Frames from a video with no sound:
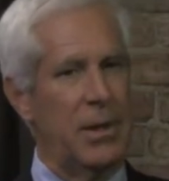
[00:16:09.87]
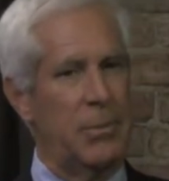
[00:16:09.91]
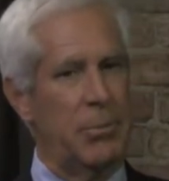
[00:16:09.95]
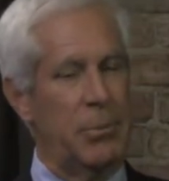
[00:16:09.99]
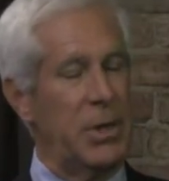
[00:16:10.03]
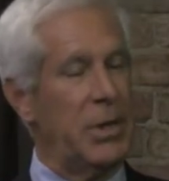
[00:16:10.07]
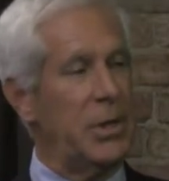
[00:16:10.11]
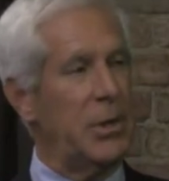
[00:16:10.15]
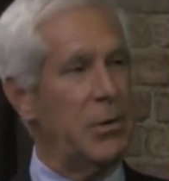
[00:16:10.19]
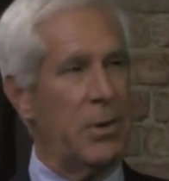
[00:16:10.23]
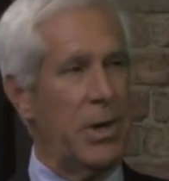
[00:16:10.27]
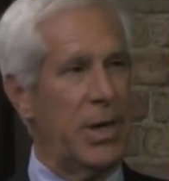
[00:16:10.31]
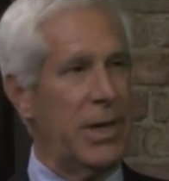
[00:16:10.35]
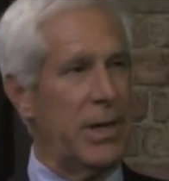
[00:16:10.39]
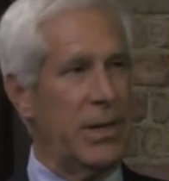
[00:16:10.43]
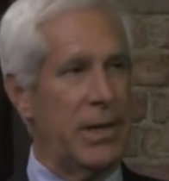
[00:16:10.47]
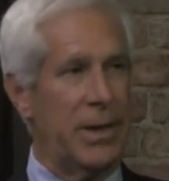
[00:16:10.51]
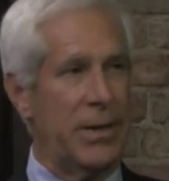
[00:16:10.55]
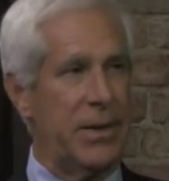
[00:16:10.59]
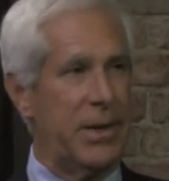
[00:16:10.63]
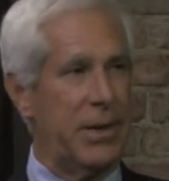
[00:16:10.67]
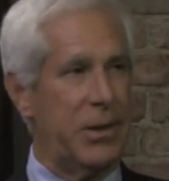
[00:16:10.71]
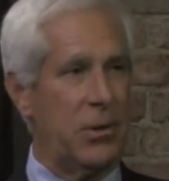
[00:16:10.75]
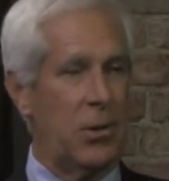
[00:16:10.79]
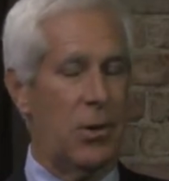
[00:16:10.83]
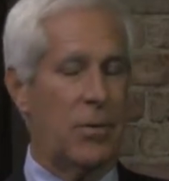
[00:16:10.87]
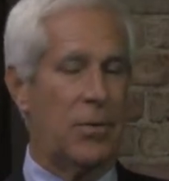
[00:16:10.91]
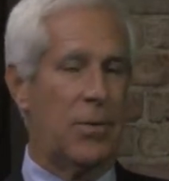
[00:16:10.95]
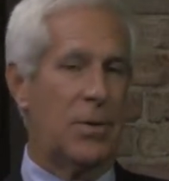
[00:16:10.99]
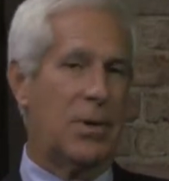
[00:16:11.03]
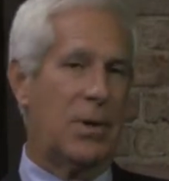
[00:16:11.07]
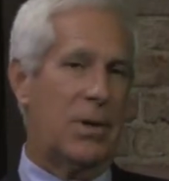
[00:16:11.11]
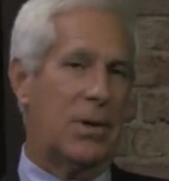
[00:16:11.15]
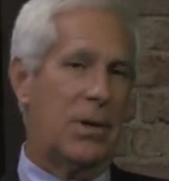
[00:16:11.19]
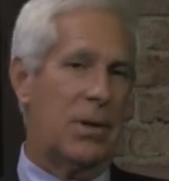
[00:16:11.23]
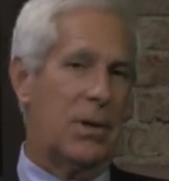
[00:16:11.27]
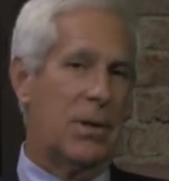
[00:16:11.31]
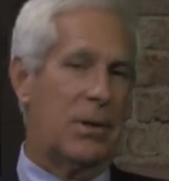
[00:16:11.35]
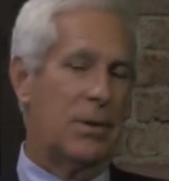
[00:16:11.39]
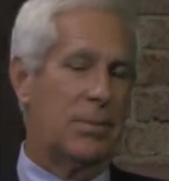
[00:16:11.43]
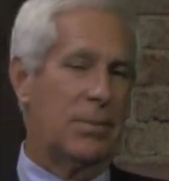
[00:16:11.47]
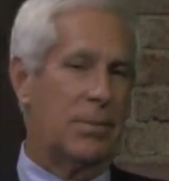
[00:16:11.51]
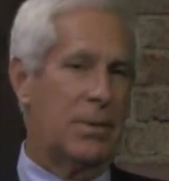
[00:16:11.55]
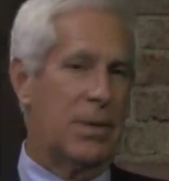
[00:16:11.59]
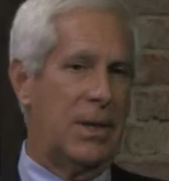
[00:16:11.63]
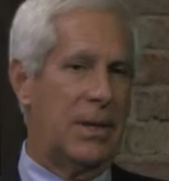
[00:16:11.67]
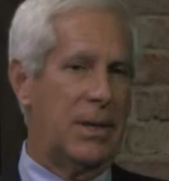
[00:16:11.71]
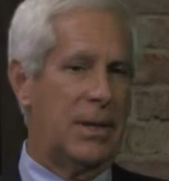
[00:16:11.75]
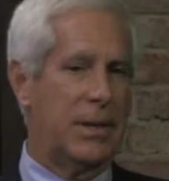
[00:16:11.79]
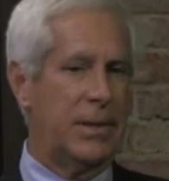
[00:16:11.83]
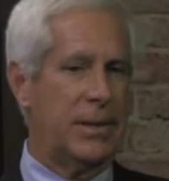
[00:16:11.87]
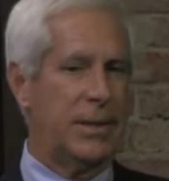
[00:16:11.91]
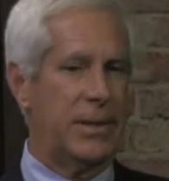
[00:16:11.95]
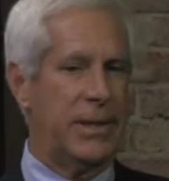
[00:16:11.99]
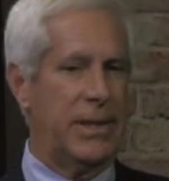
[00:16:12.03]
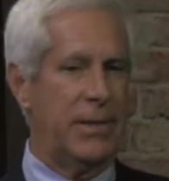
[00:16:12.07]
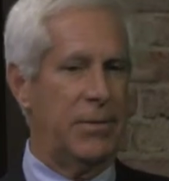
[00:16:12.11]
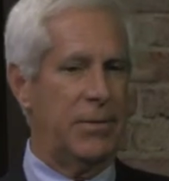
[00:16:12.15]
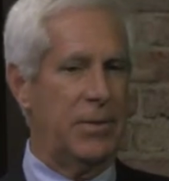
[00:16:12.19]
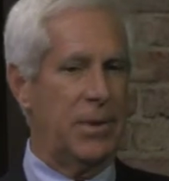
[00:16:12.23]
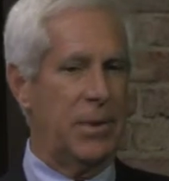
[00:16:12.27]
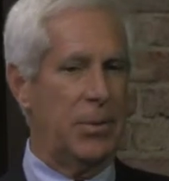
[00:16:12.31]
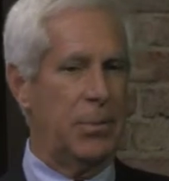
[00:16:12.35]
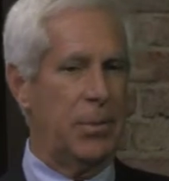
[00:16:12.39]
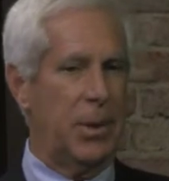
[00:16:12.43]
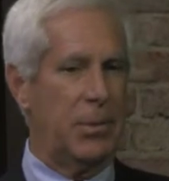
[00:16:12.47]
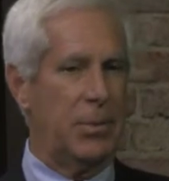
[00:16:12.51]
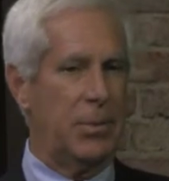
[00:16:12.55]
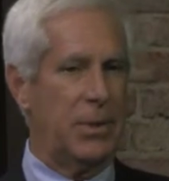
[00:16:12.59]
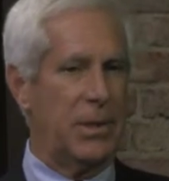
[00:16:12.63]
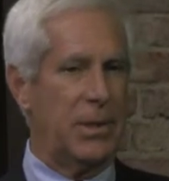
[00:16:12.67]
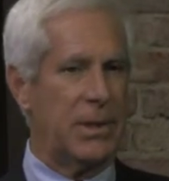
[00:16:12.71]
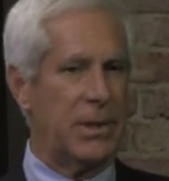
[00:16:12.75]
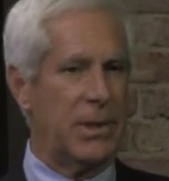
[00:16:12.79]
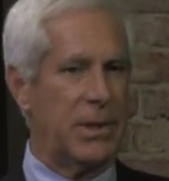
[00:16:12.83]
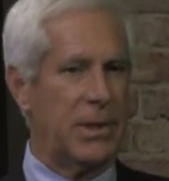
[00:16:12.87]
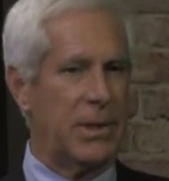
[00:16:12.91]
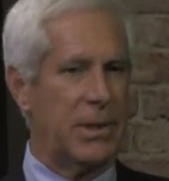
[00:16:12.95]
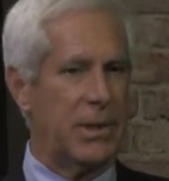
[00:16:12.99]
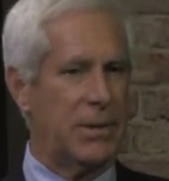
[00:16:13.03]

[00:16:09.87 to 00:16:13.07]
But you're right, I think overall, even the public